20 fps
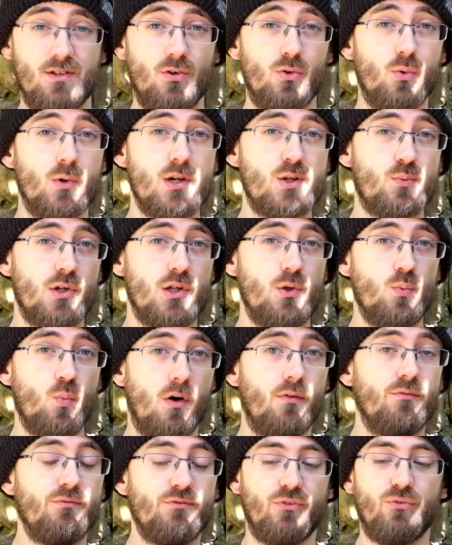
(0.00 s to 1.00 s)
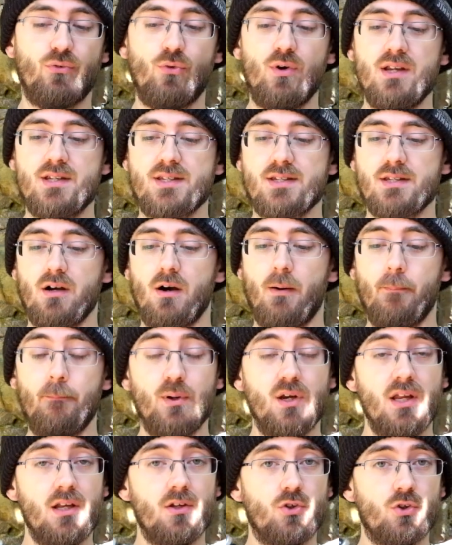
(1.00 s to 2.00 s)
not always what you want for freestyle,
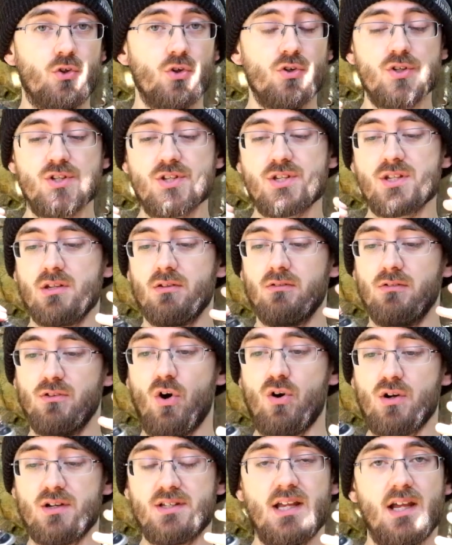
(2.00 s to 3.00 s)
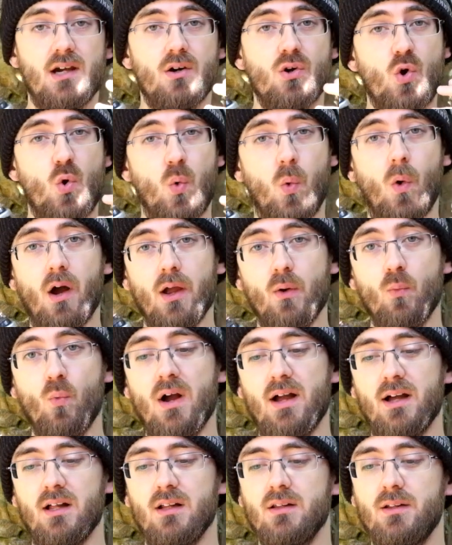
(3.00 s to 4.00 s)
but it does lock down quite
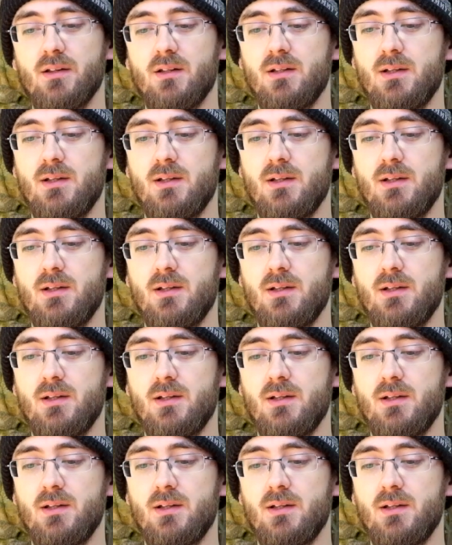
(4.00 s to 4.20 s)
well.